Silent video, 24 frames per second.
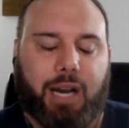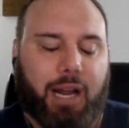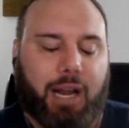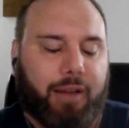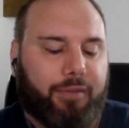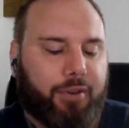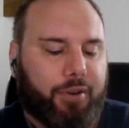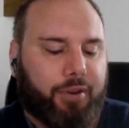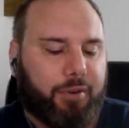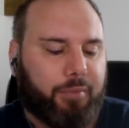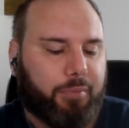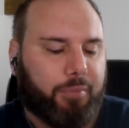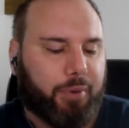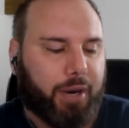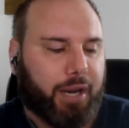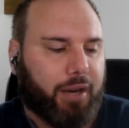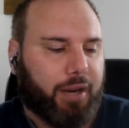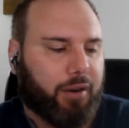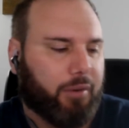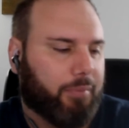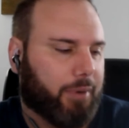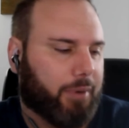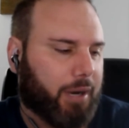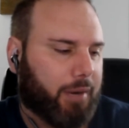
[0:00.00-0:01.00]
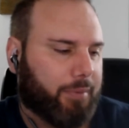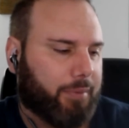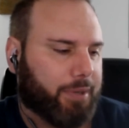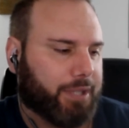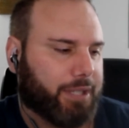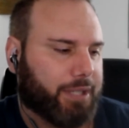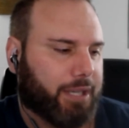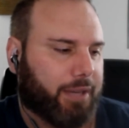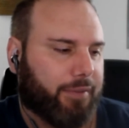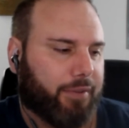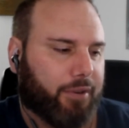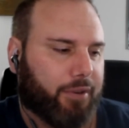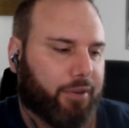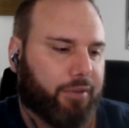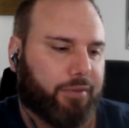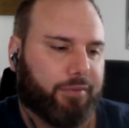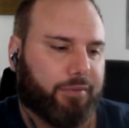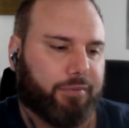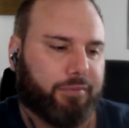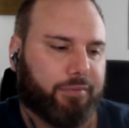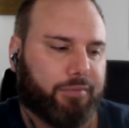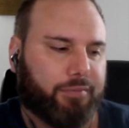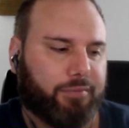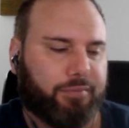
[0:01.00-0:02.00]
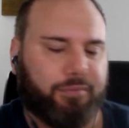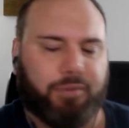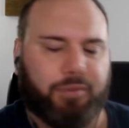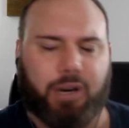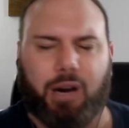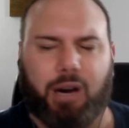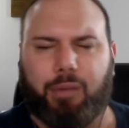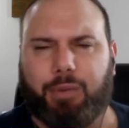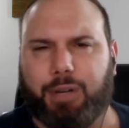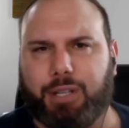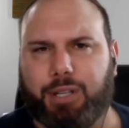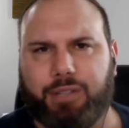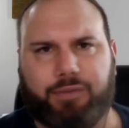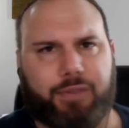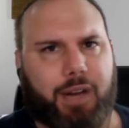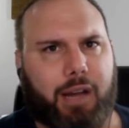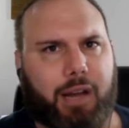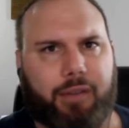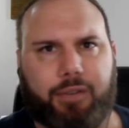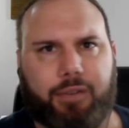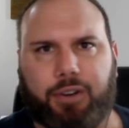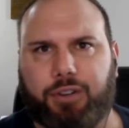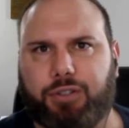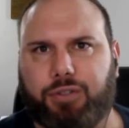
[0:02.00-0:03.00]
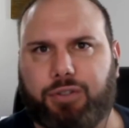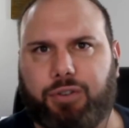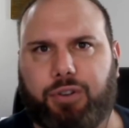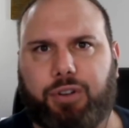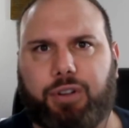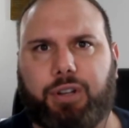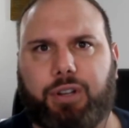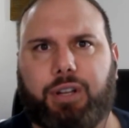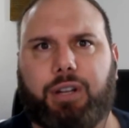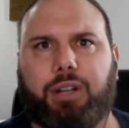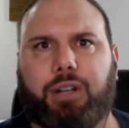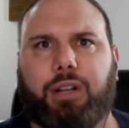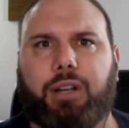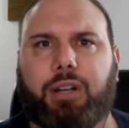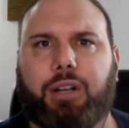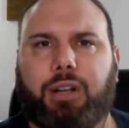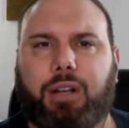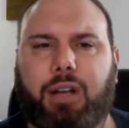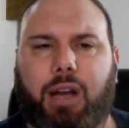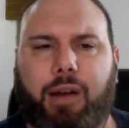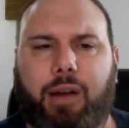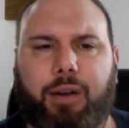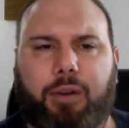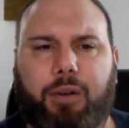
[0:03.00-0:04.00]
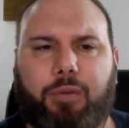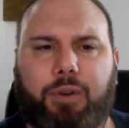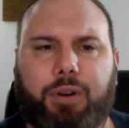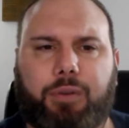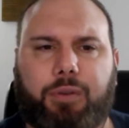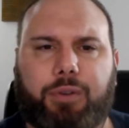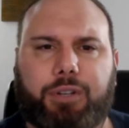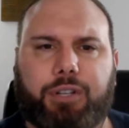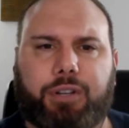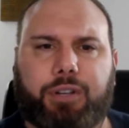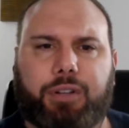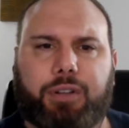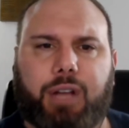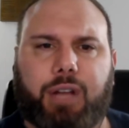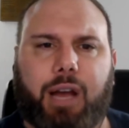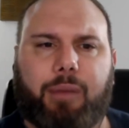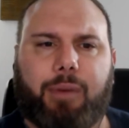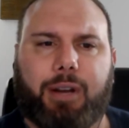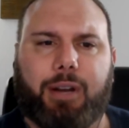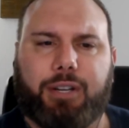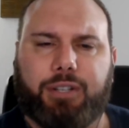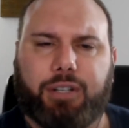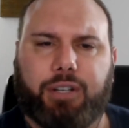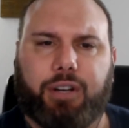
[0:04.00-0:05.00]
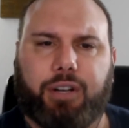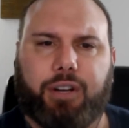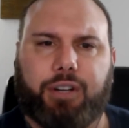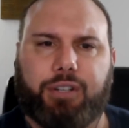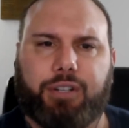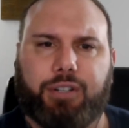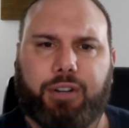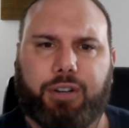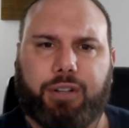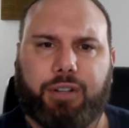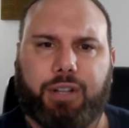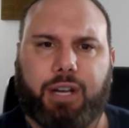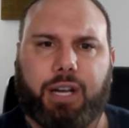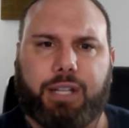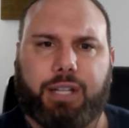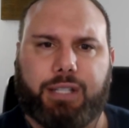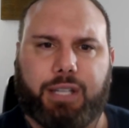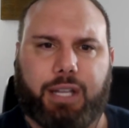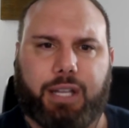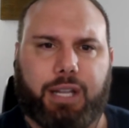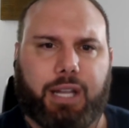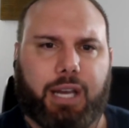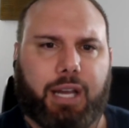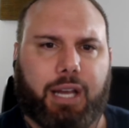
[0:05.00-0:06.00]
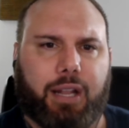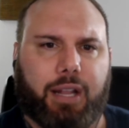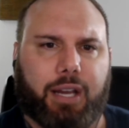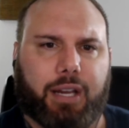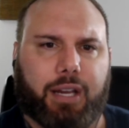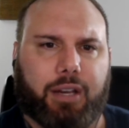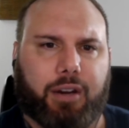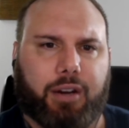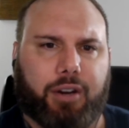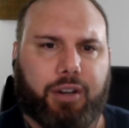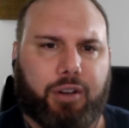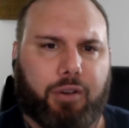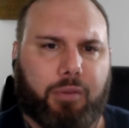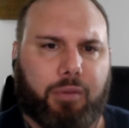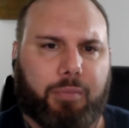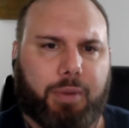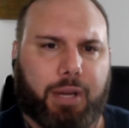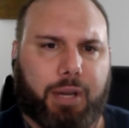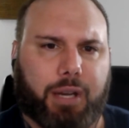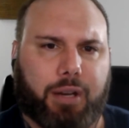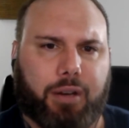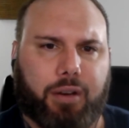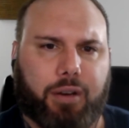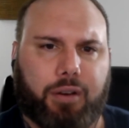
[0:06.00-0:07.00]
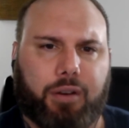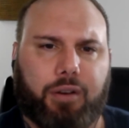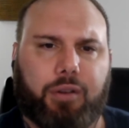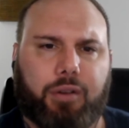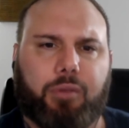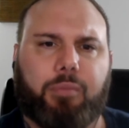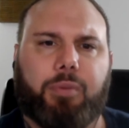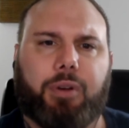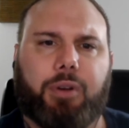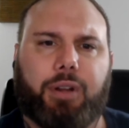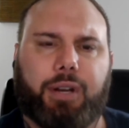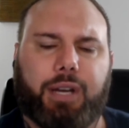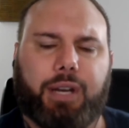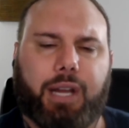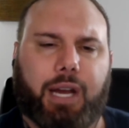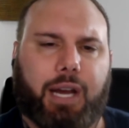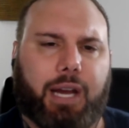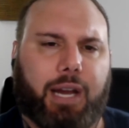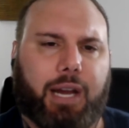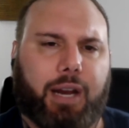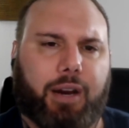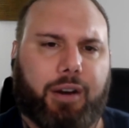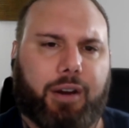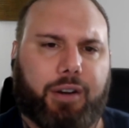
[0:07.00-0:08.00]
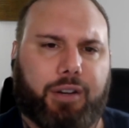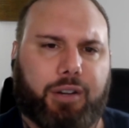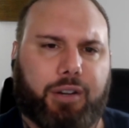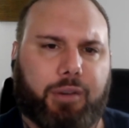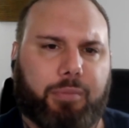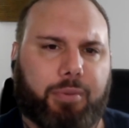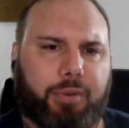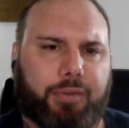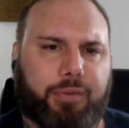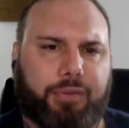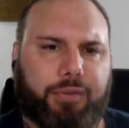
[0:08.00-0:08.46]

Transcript: And I've owned brand new properties. I've owned properties five years old. I mean, hmm. what, what's your? I'm actually curious your thoughts on that. Like, I are mean, you a big new build guy, or do you prefer?